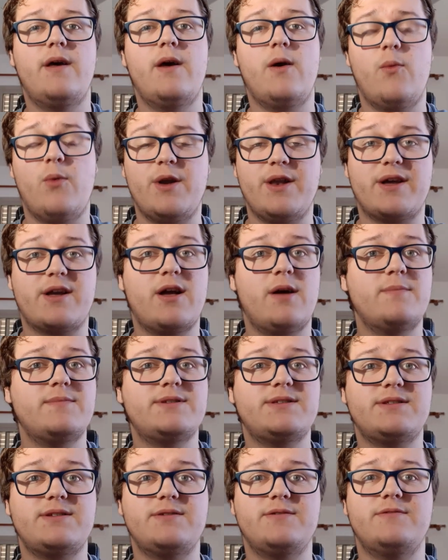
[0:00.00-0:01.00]
When it
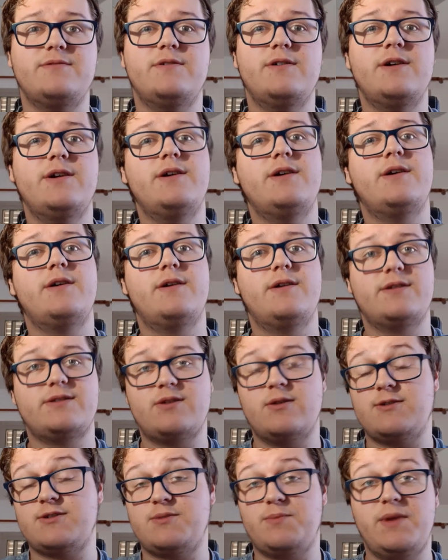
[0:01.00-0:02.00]
comes to
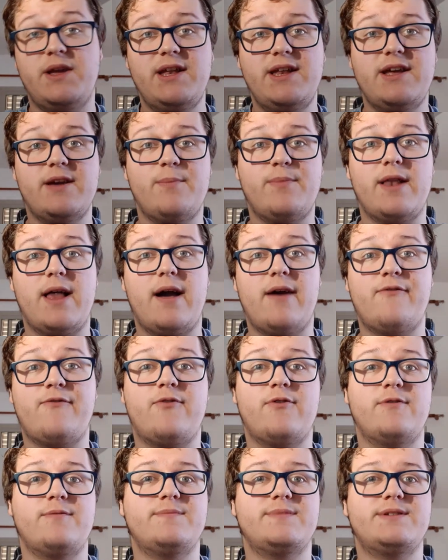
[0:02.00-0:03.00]
social media
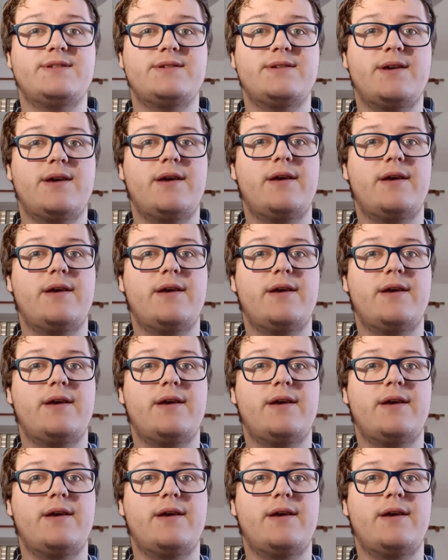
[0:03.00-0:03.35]
platforms,